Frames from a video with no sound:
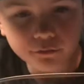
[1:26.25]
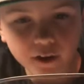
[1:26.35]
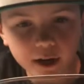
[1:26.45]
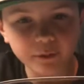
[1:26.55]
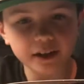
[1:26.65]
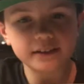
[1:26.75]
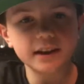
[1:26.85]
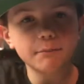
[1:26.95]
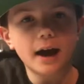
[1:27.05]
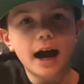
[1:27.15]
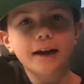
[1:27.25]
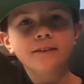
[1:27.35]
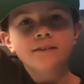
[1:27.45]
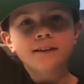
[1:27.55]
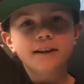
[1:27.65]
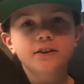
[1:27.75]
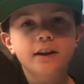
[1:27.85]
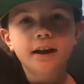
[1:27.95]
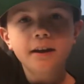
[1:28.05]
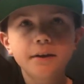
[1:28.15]
of three, we're going to dip my hand into this.
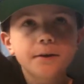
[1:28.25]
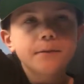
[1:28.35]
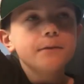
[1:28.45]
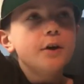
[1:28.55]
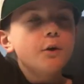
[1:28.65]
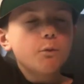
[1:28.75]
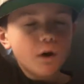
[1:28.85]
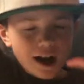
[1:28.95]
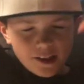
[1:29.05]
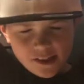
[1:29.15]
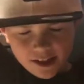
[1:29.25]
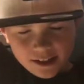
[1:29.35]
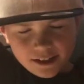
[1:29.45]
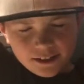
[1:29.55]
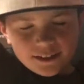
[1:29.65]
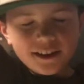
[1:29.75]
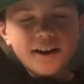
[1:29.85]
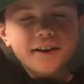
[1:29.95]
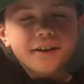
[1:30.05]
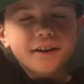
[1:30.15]
Ready? One,
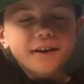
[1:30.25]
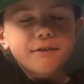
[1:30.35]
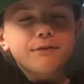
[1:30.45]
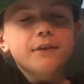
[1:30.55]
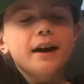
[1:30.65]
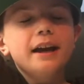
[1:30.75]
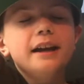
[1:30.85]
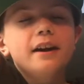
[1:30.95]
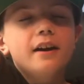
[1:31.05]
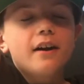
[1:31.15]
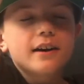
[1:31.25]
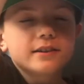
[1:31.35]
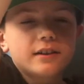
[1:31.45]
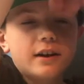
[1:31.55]
two, three. Eyes are